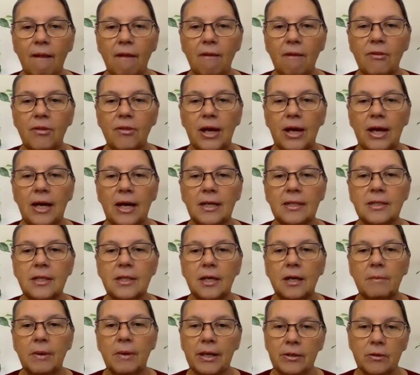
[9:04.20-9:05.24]
that
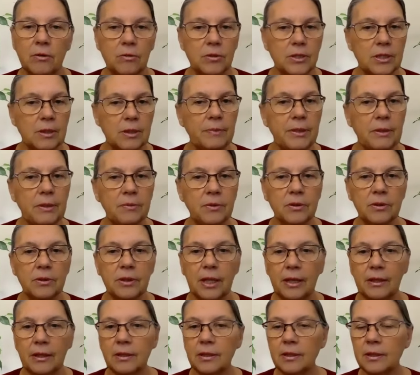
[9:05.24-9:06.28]
I know some people
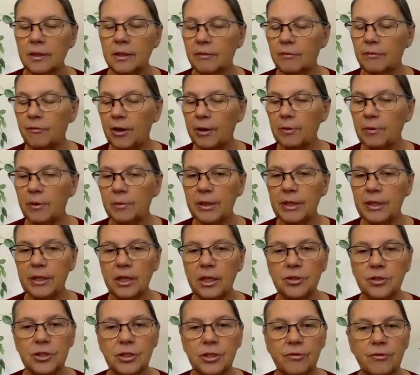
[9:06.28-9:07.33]
get
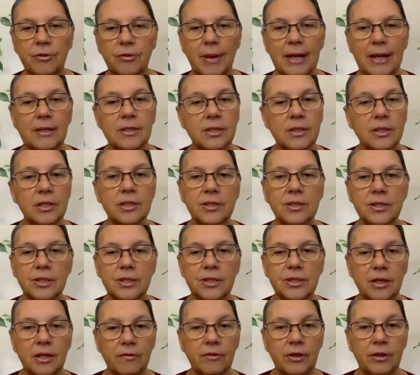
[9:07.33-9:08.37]
fibromyalgia from accidents and
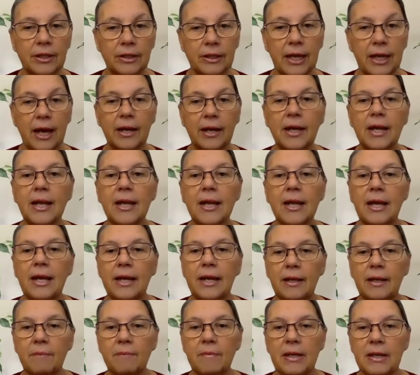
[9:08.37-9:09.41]
stuff like that,
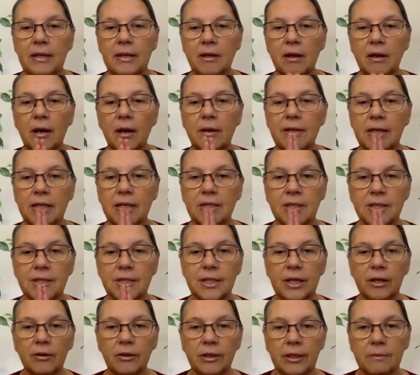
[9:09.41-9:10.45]
and it may not
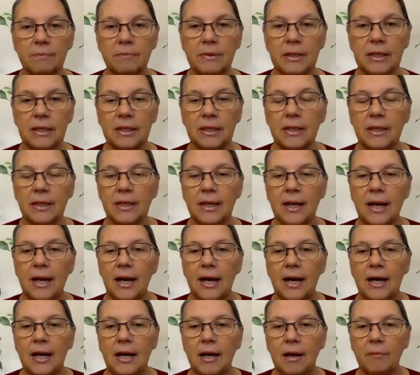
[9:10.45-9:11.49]
necessarily be
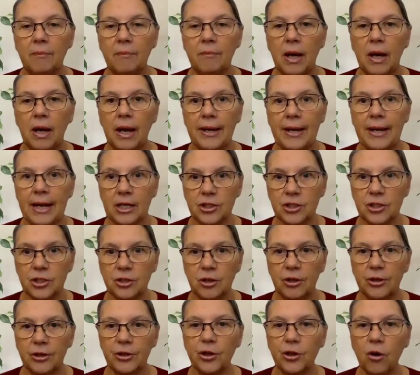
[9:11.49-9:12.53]
an action
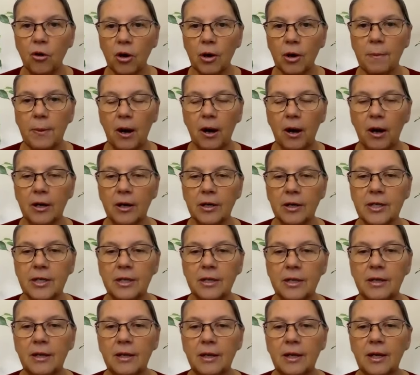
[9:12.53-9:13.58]
on your part,
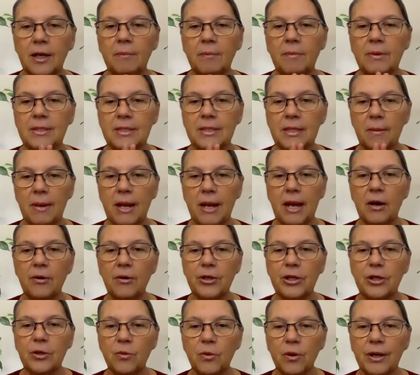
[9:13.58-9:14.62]
but somehow
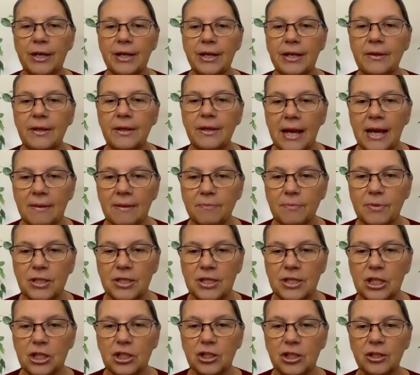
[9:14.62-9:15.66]
you were in that
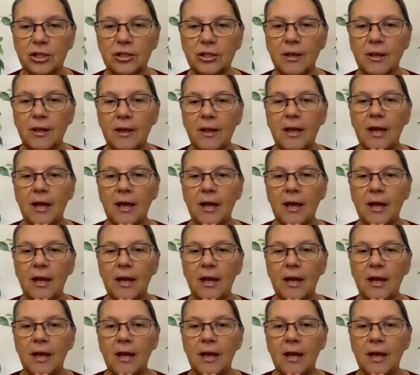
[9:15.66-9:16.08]
position.